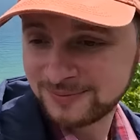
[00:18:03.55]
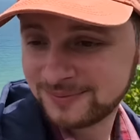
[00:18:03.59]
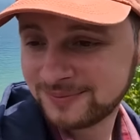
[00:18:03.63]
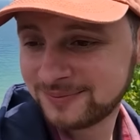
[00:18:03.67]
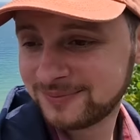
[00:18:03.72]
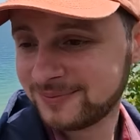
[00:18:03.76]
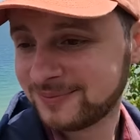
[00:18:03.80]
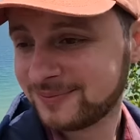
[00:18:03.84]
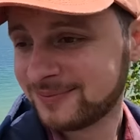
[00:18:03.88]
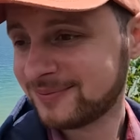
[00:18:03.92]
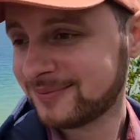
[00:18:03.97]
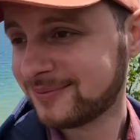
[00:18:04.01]

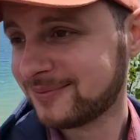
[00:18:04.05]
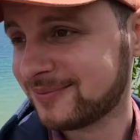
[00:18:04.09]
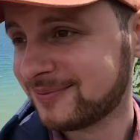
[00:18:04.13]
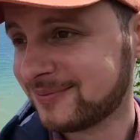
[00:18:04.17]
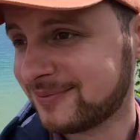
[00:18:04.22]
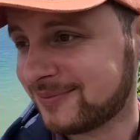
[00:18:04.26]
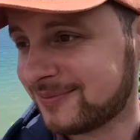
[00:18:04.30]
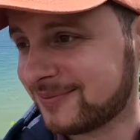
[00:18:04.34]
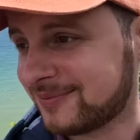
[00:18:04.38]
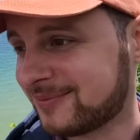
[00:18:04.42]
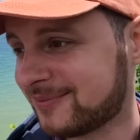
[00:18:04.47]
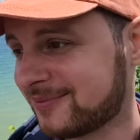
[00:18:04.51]
Yeah, I'm
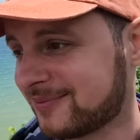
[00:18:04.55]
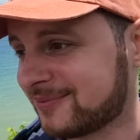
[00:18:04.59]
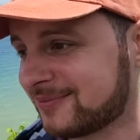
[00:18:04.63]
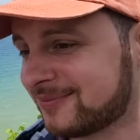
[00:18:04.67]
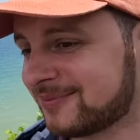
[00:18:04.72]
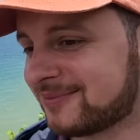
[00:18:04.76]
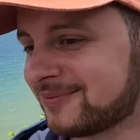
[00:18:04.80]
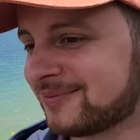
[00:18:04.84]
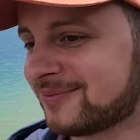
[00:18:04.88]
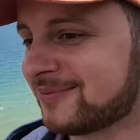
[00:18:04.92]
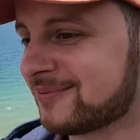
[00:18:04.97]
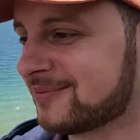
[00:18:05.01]
gripping my phone
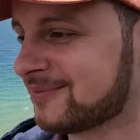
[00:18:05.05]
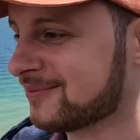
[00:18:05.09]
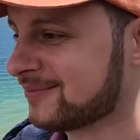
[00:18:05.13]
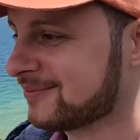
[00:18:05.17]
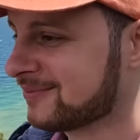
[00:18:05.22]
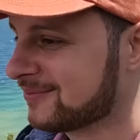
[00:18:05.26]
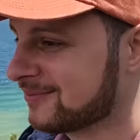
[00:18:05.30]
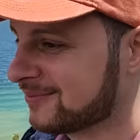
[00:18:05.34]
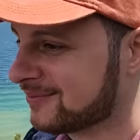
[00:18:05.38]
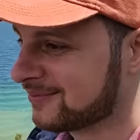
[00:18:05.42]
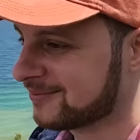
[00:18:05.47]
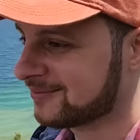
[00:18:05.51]
so hard
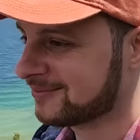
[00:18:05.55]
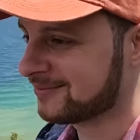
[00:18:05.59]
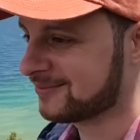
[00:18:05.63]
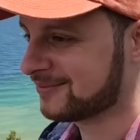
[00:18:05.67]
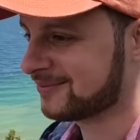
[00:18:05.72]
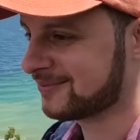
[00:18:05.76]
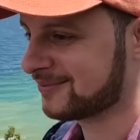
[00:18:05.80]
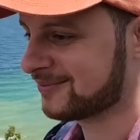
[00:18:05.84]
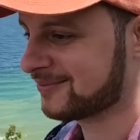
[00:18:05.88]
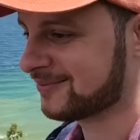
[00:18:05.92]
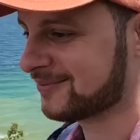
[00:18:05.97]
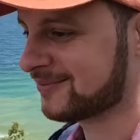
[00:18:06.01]
right now.
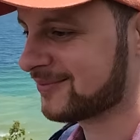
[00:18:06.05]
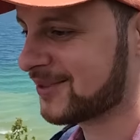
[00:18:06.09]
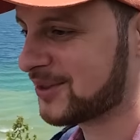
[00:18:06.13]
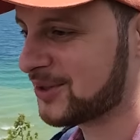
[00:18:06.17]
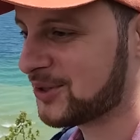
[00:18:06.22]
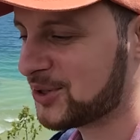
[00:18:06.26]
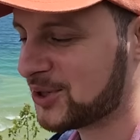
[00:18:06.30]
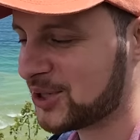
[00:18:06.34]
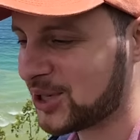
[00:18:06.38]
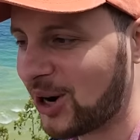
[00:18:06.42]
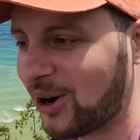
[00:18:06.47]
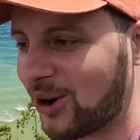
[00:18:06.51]
you
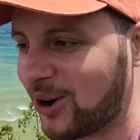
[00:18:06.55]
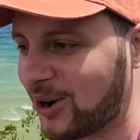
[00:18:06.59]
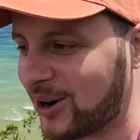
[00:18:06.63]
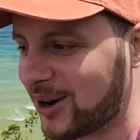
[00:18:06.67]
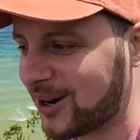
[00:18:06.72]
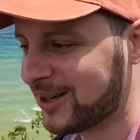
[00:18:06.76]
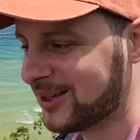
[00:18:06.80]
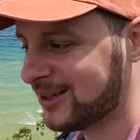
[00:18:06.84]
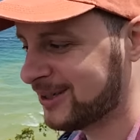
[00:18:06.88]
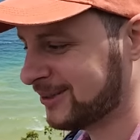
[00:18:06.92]
scarred.